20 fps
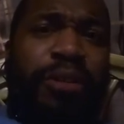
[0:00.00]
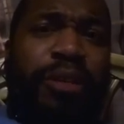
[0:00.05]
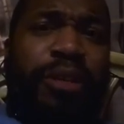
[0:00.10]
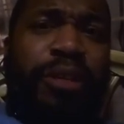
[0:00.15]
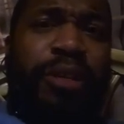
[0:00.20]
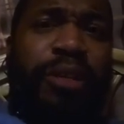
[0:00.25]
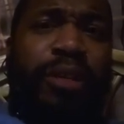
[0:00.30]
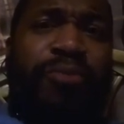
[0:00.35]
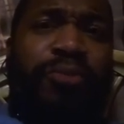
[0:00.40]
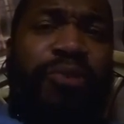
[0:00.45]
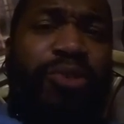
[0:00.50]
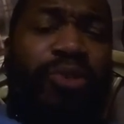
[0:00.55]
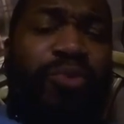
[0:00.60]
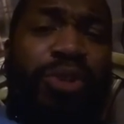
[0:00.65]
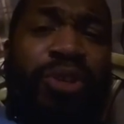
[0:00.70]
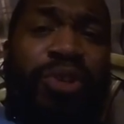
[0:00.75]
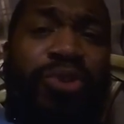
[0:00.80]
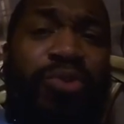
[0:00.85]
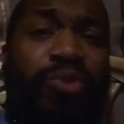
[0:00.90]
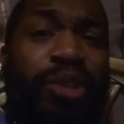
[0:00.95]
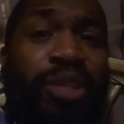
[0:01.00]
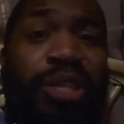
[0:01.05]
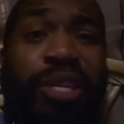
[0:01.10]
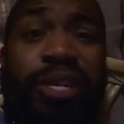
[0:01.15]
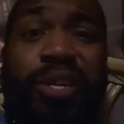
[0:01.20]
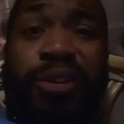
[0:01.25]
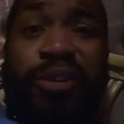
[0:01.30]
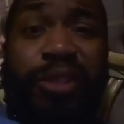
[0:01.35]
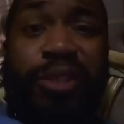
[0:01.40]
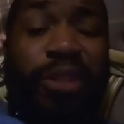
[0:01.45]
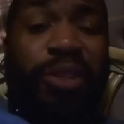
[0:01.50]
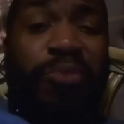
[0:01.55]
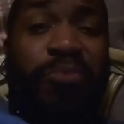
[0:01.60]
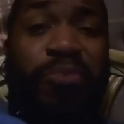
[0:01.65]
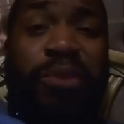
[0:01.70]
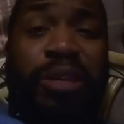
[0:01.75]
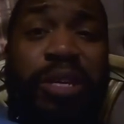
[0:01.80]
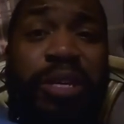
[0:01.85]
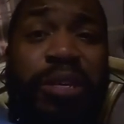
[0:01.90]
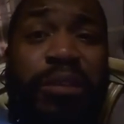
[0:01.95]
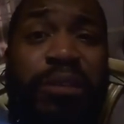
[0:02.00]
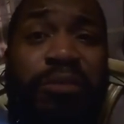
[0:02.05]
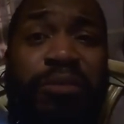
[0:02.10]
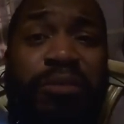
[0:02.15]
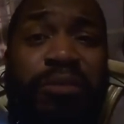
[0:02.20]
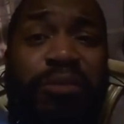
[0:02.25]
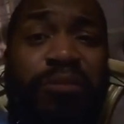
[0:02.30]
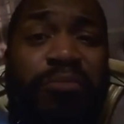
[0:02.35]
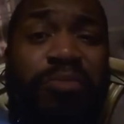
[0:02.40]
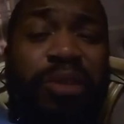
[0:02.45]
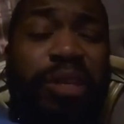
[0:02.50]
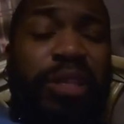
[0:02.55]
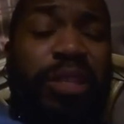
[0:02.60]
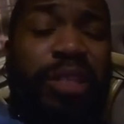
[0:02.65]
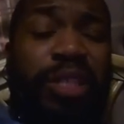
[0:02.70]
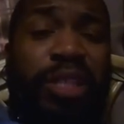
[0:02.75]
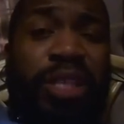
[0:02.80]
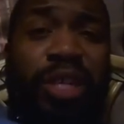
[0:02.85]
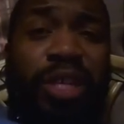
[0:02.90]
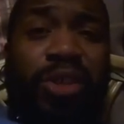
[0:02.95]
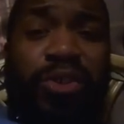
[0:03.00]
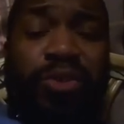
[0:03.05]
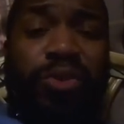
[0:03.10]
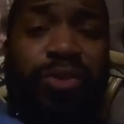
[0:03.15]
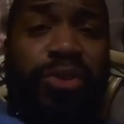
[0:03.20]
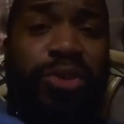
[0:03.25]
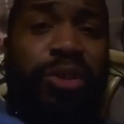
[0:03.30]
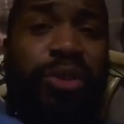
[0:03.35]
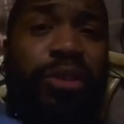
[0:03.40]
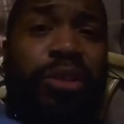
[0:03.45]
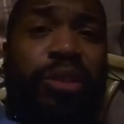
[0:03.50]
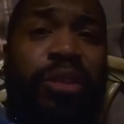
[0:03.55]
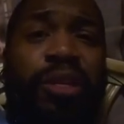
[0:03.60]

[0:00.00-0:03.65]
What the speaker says: For 22 years, it's been pins and needles.